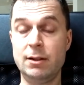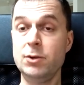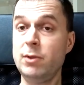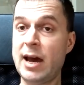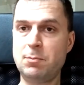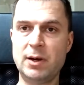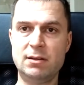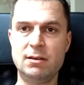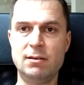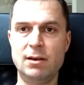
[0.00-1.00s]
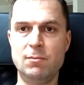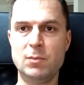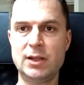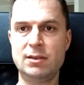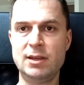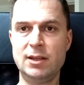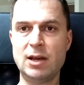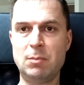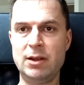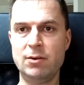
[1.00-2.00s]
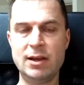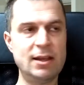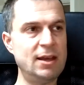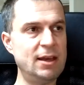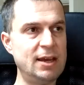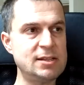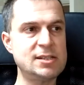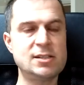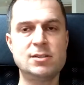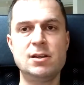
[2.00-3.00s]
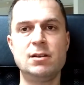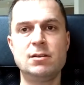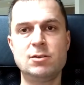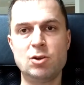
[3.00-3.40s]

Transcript: it'll do that, but the WS